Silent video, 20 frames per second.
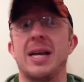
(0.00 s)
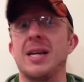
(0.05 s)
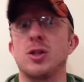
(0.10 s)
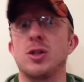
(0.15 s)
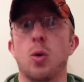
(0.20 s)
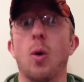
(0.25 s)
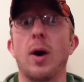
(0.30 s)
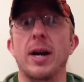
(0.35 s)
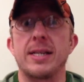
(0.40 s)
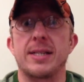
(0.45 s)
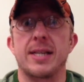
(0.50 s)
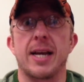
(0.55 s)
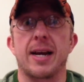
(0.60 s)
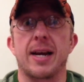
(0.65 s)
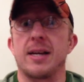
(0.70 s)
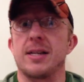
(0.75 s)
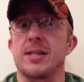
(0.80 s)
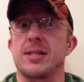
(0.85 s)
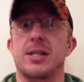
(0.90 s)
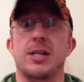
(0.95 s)
in 20
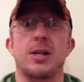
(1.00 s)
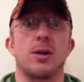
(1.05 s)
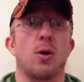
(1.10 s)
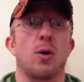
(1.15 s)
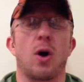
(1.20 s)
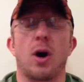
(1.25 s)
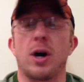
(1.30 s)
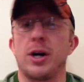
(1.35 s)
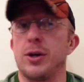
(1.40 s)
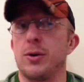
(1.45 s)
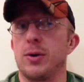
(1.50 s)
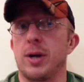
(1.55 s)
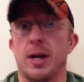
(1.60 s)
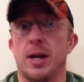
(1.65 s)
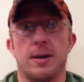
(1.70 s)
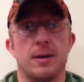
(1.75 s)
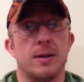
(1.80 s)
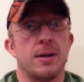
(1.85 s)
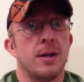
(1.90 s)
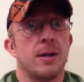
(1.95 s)
seconds? Are you
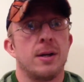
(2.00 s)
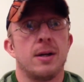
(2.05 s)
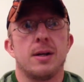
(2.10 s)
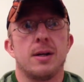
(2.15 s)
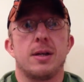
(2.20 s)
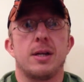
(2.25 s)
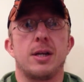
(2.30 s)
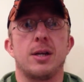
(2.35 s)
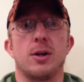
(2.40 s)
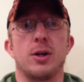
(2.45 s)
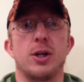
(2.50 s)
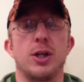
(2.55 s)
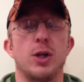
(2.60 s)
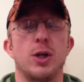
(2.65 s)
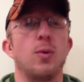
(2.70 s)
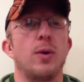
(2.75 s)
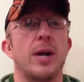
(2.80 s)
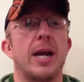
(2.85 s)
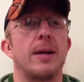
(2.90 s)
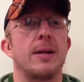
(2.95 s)
going to,
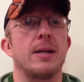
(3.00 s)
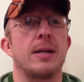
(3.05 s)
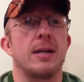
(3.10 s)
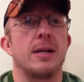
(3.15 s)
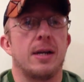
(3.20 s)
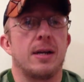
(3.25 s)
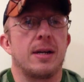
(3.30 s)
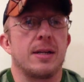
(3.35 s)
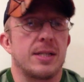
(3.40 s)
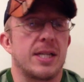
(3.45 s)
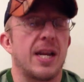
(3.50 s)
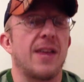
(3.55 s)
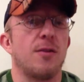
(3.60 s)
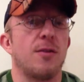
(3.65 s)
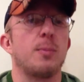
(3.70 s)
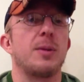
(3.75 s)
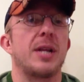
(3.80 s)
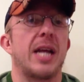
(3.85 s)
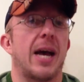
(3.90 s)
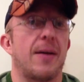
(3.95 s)
you would
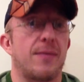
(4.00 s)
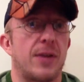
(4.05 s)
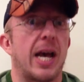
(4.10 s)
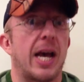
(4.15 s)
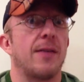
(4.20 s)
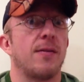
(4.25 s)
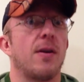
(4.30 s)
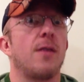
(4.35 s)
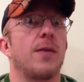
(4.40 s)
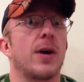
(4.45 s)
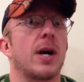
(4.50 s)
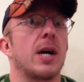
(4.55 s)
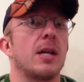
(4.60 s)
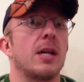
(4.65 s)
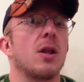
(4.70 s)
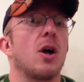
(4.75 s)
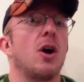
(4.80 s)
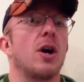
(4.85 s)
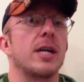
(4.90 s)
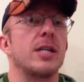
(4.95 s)
conceivably have to have a
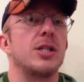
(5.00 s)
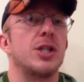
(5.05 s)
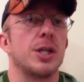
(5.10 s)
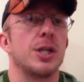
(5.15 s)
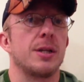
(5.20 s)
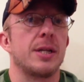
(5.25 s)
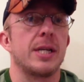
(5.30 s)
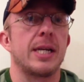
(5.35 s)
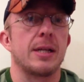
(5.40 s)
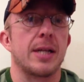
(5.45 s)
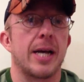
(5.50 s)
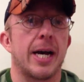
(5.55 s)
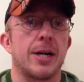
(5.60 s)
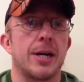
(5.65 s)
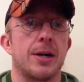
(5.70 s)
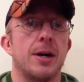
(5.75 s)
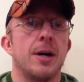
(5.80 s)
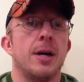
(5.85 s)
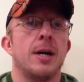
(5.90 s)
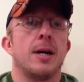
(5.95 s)
very long agility
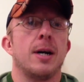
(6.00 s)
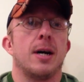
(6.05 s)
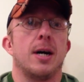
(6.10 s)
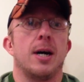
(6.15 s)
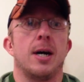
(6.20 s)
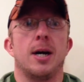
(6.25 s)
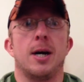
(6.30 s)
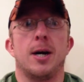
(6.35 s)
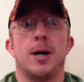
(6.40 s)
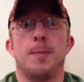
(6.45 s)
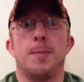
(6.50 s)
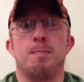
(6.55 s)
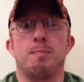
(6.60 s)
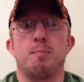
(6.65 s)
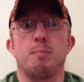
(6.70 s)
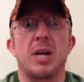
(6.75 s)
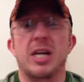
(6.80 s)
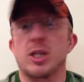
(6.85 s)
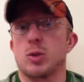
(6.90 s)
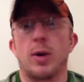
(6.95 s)
ladder,
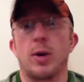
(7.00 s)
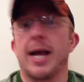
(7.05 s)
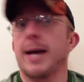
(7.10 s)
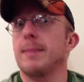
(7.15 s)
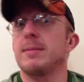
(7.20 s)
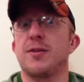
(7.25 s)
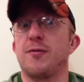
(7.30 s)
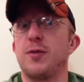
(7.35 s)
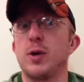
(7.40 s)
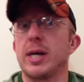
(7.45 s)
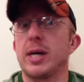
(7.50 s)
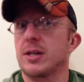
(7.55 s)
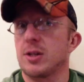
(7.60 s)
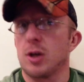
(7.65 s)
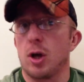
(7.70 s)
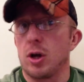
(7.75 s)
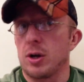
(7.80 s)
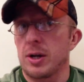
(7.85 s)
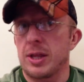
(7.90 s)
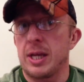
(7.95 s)
because what happens if you get
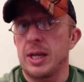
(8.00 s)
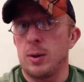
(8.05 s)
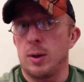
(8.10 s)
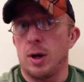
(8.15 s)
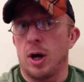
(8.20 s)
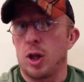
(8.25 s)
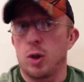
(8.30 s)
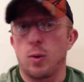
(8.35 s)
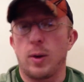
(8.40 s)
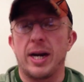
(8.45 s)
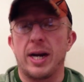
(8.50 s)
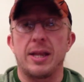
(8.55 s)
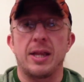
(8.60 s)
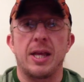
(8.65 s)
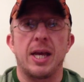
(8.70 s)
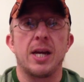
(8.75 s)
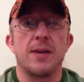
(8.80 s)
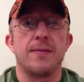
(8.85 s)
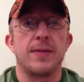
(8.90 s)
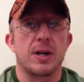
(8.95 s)
to all the way to
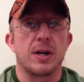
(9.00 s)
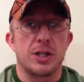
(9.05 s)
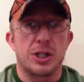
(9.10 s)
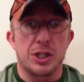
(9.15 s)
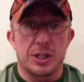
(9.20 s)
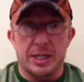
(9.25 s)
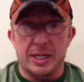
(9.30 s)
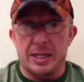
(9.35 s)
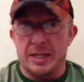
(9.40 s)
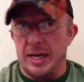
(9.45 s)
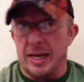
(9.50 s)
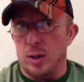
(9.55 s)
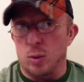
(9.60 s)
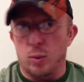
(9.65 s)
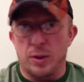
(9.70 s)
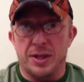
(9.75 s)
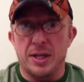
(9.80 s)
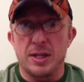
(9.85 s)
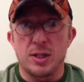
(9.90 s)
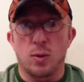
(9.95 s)
the end of your agility
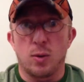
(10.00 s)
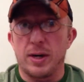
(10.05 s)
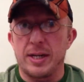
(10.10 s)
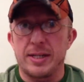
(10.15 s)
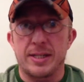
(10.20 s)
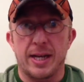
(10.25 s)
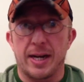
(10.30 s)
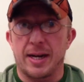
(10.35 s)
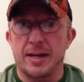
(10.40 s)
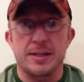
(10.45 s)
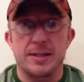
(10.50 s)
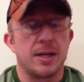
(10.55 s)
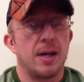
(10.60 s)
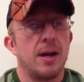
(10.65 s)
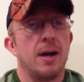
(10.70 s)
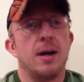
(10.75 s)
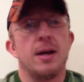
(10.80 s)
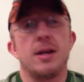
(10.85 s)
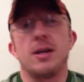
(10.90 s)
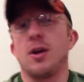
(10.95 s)
ladder within 20 seconds?
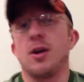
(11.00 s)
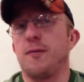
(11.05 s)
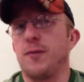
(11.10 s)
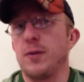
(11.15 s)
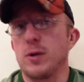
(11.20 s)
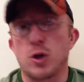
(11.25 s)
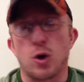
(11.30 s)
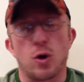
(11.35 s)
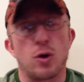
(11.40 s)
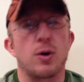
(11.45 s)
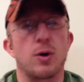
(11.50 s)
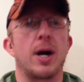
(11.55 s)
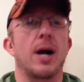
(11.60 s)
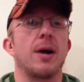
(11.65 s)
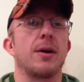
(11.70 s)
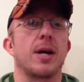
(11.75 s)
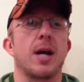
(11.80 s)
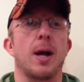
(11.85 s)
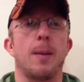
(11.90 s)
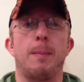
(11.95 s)
If you turn
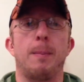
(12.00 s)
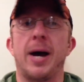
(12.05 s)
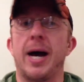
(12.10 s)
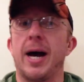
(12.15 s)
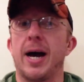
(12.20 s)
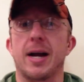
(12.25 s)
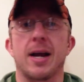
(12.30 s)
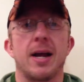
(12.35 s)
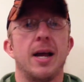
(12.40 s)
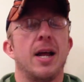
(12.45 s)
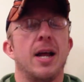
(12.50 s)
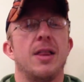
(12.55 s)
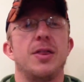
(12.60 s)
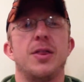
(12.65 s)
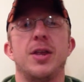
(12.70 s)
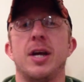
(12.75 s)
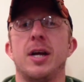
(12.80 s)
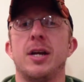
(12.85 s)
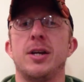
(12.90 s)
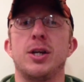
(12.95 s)
around and come back,
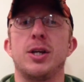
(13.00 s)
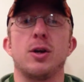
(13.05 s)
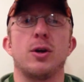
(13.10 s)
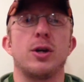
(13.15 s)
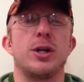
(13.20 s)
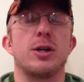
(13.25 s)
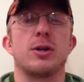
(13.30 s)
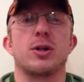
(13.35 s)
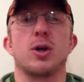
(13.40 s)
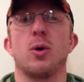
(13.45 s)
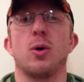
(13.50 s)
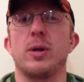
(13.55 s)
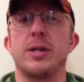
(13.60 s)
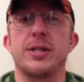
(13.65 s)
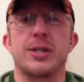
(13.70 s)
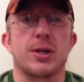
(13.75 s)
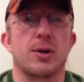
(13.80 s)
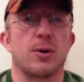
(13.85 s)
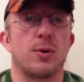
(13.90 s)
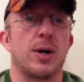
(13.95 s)
then you're
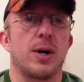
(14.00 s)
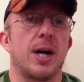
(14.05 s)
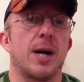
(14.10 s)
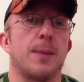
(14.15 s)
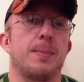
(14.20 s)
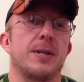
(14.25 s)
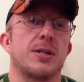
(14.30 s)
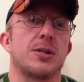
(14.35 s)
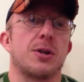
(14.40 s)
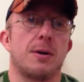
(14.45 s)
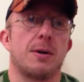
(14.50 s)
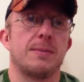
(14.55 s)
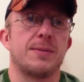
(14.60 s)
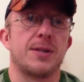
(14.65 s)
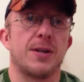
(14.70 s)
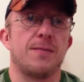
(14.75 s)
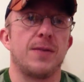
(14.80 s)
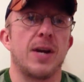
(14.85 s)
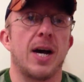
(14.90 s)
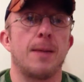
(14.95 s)
totally screwing up in
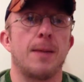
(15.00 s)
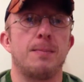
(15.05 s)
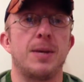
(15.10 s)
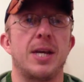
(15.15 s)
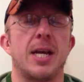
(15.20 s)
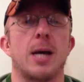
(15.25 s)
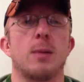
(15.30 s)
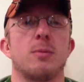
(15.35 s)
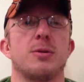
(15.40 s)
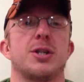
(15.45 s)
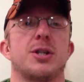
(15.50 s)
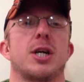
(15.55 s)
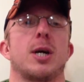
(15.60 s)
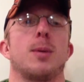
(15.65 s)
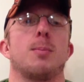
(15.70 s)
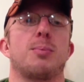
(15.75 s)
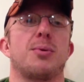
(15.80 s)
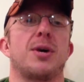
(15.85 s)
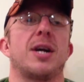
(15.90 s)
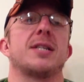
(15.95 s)
terms of not being able to
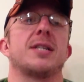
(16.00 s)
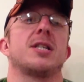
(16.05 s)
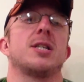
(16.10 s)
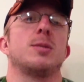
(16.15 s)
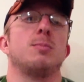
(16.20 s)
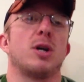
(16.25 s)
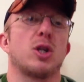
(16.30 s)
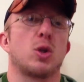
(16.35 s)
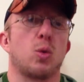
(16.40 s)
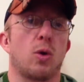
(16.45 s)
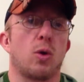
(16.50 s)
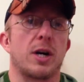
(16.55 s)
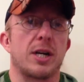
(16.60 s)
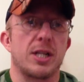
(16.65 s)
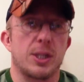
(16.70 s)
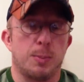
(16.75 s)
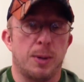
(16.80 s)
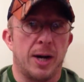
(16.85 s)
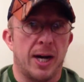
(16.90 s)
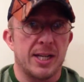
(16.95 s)
compress as much
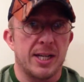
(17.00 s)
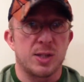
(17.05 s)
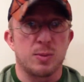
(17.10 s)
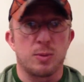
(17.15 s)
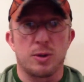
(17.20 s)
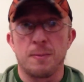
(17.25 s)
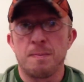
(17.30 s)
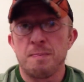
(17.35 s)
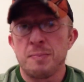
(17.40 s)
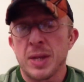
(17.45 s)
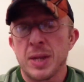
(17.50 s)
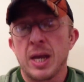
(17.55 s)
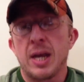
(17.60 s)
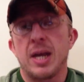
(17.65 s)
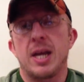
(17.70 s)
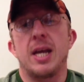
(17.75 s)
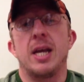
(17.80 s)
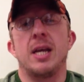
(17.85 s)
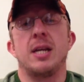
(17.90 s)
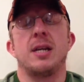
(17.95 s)
work as possible
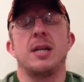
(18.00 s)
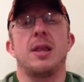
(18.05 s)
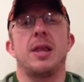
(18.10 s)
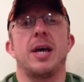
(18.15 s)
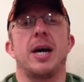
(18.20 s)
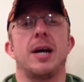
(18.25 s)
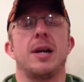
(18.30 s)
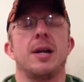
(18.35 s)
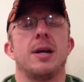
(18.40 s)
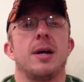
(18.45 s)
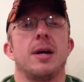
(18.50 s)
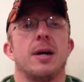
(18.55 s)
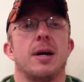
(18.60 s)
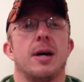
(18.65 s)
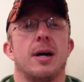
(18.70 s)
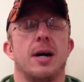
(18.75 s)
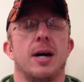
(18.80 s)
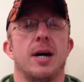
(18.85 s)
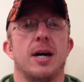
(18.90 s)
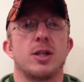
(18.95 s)
into that
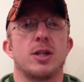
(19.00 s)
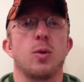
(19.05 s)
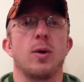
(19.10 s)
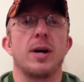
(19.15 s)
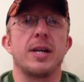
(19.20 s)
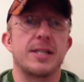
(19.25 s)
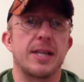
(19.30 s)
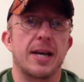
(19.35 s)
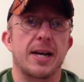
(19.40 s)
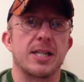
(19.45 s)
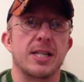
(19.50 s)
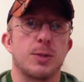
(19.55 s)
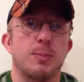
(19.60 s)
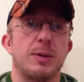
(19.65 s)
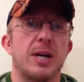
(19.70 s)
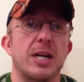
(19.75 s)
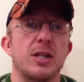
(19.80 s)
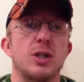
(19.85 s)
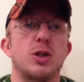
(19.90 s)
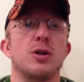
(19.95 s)
20 seconds,
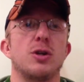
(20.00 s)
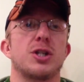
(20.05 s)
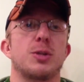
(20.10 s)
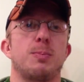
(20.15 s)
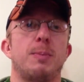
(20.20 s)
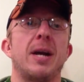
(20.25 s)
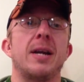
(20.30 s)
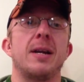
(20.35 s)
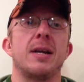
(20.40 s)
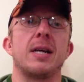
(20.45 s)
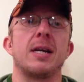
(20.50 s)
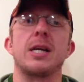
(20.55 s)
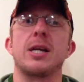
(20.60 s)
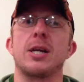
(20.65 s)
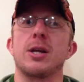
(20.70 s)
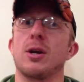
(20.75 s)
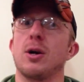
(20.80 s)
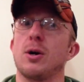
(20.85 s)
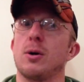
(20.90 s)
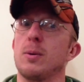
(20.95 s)
because you're spending
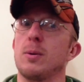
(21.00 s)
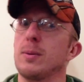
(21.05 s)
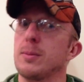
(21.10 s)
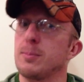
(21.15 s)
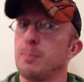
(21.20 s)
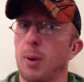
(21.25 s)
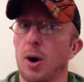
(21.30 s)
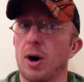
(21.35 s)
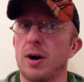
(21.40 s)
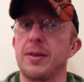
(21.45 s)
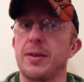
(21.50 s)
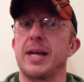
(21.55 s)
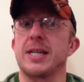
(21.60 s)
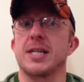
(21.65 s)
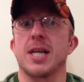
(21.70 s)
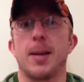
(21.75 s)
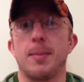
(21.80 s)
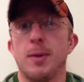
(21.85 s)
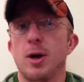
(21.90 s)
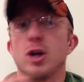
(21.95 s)
part of
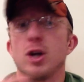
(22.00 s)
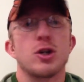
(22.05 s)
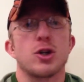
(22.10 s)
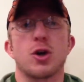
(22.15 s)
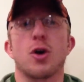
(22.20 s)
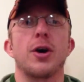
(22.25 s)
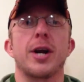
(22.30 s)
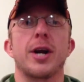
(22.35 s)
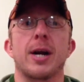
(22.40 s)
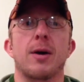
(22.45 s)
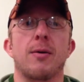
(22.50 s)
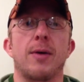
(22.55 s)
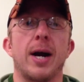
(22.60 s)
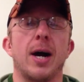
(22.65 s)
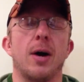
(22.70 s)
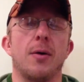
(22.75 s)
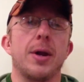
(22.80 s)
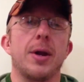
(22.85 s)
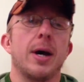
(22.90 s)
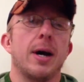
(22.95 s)
that time turning
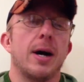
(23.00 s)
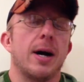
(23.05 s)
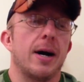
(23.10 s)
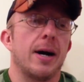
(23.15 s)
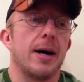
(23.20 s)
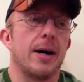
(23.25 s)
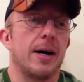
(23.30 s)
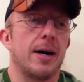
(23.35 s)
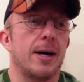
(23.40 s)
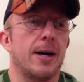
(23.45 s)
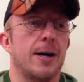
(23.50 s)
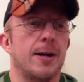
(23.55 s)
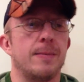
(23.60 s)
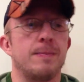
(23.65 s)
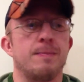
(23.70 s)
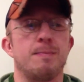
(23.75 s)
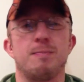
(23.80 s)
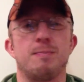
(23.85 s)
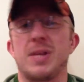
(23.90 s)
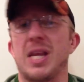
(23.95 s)
around.
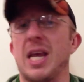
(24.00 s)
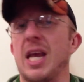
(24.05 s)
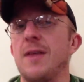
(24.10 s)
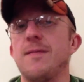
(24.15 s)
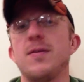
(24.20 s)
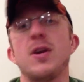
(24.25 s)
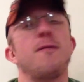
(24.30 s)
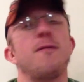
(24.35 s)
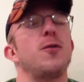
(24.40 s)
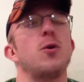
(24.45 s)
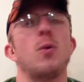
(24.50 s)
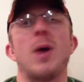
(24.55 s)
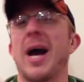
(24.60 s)
Even if